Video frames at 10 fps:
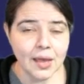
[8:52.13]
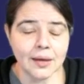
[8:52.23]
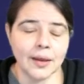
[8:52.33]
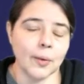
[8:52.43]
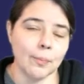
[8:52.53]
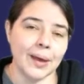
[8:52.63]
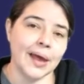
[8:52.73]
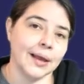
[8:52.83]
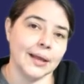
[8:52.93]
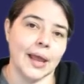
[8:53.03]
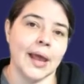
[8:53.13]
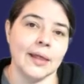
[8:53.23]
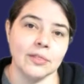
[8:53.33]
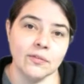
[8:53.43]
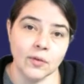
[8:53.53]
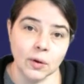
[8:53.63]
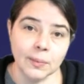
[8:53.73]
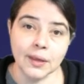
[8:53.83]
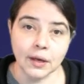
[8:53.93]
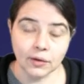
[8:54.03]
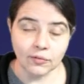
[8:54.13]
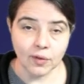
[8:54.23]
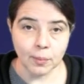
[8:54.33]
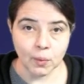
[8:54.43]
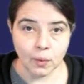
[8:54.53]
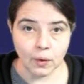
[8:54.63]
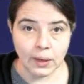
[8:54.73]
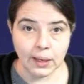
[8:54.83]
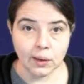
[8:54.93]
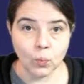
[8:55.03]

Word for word: Now, back at the very beginning of February,